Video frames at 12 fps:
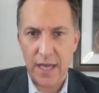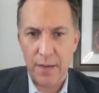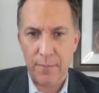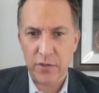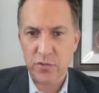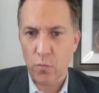
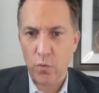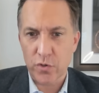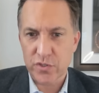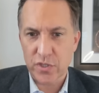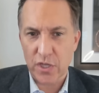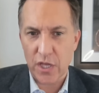amongst the
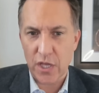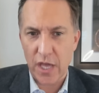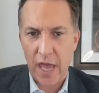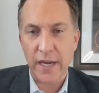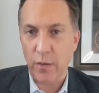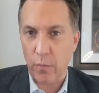worst
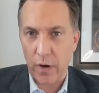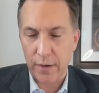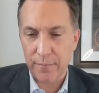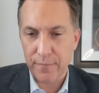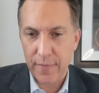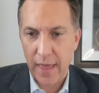
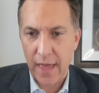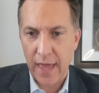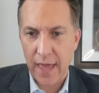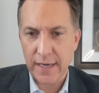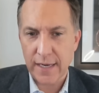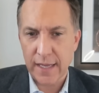anywhere.
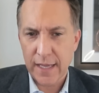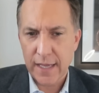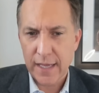And